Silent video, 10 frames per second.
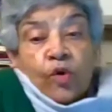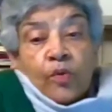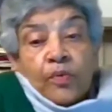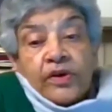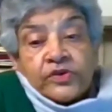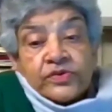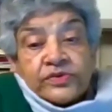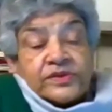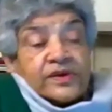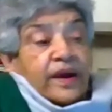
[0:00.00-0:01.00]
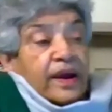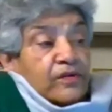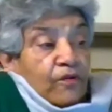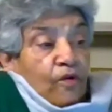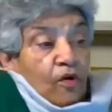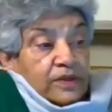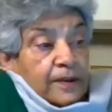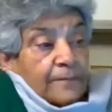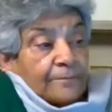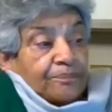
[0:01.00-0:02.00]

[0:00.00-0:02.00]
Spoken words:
corporations, again for the